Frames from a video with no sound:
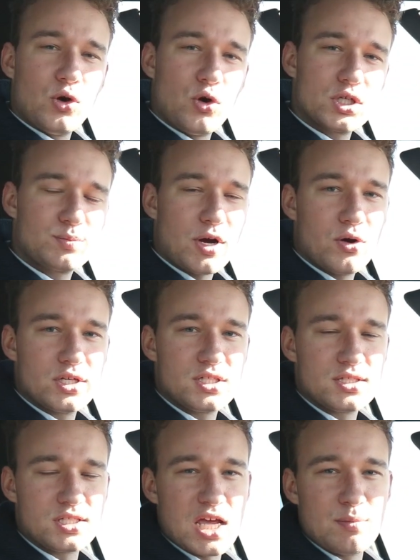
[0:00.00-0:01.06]
the horsepower is
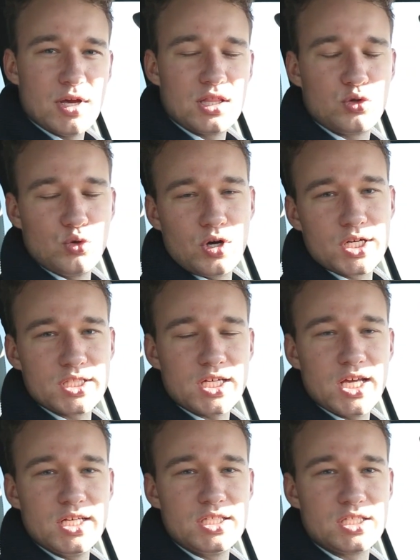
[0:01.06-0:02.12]
the same at
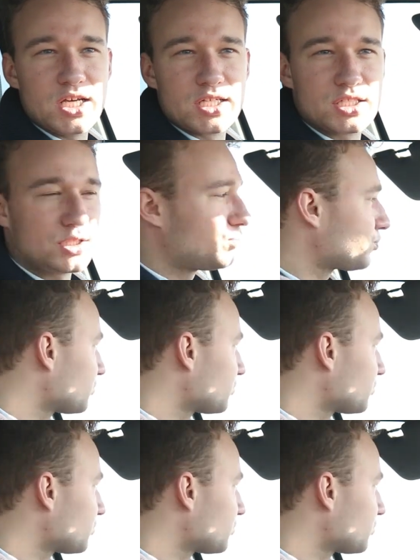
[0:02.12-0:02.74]
286.